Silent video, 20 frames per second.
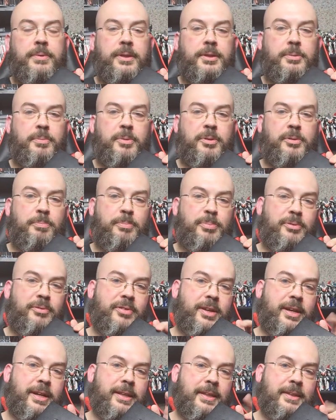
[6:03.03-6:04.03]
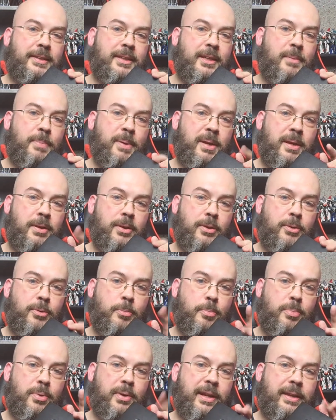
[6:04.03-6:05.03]
which would provide the CPU
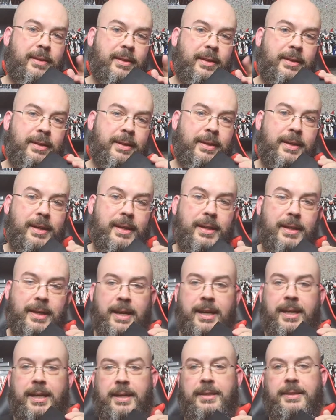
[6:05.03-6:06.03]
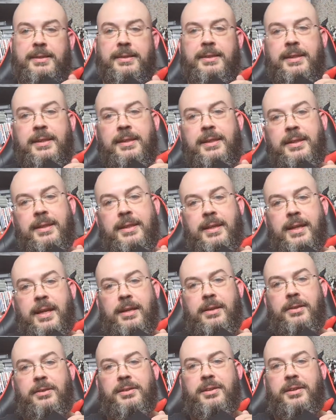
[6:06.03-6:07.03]
breathing. And it has, I
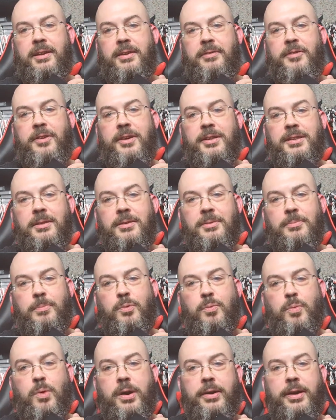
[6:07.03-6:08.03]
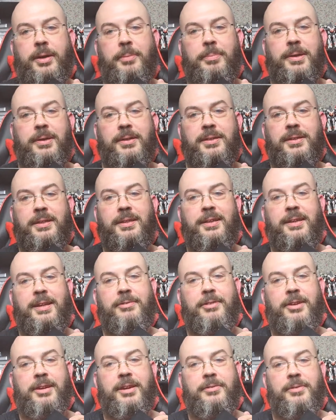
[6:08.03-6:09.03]
looked at it at first and I was worried because it didn't
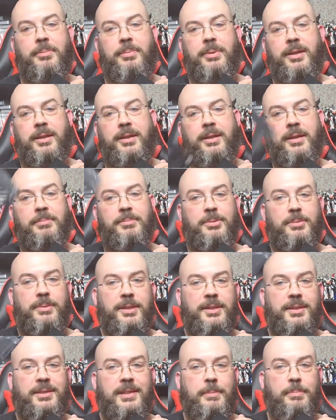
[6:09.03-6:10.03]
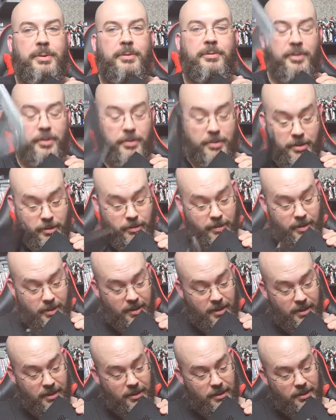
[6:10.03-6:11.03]
have a cover, but it comes with this separate filter
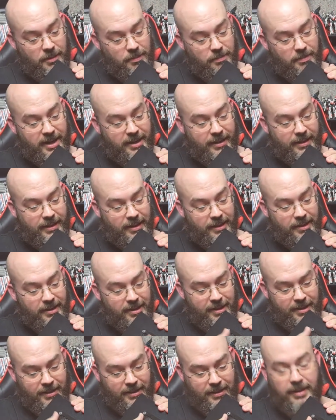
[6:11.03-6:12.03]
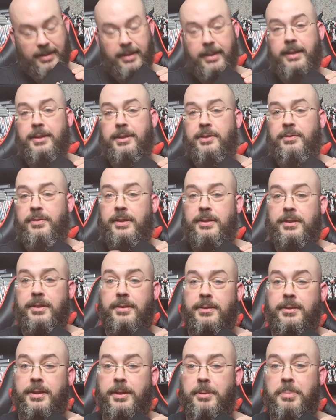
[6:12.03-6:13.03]
which is just magnetized, and it just fits
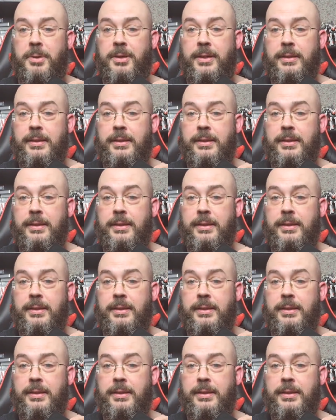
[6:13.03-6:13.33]
on top